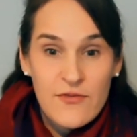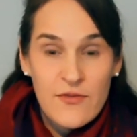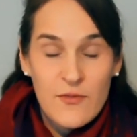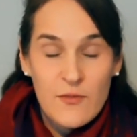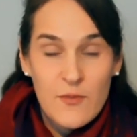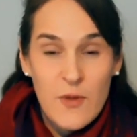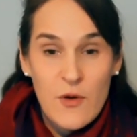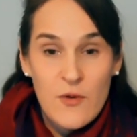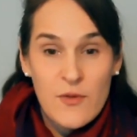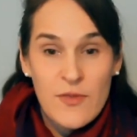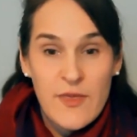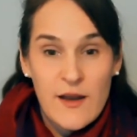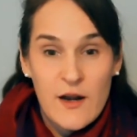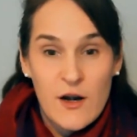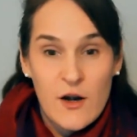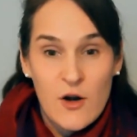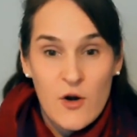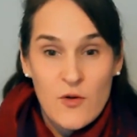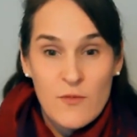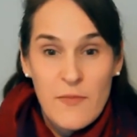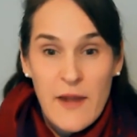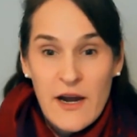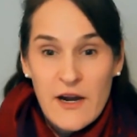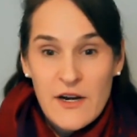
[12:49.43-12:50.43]
both in our
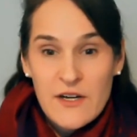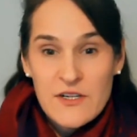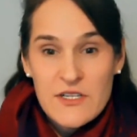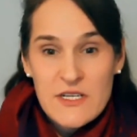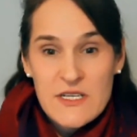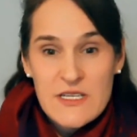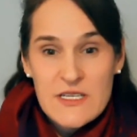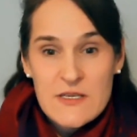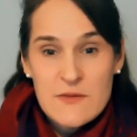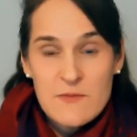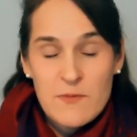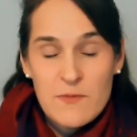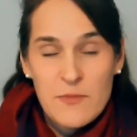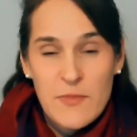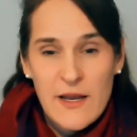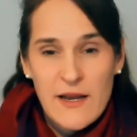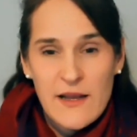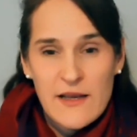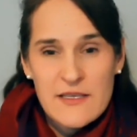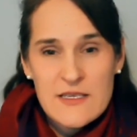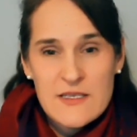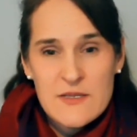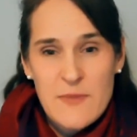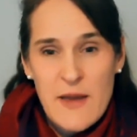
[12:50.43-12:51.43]
own marriages, but
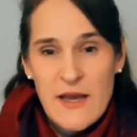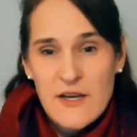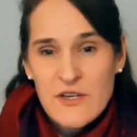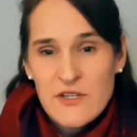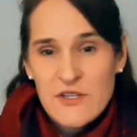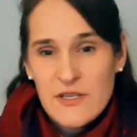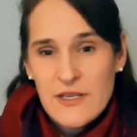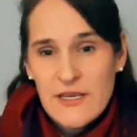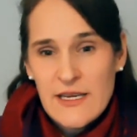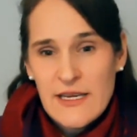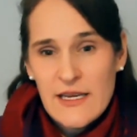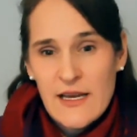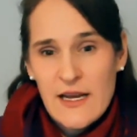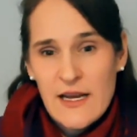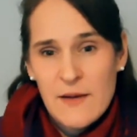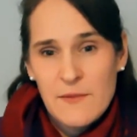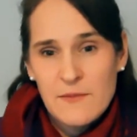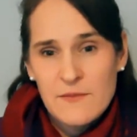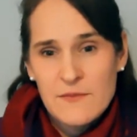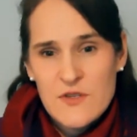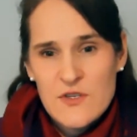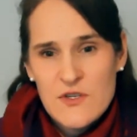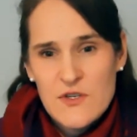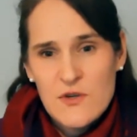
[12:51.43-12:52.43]
especially
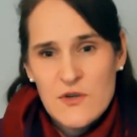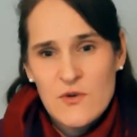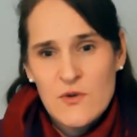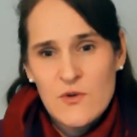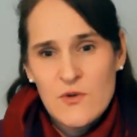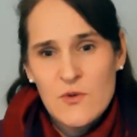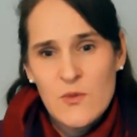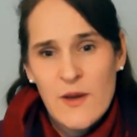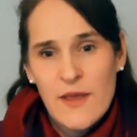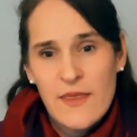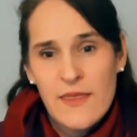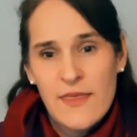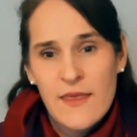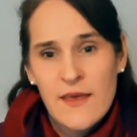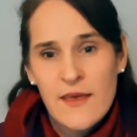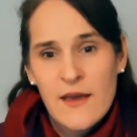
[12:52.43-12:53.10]
too with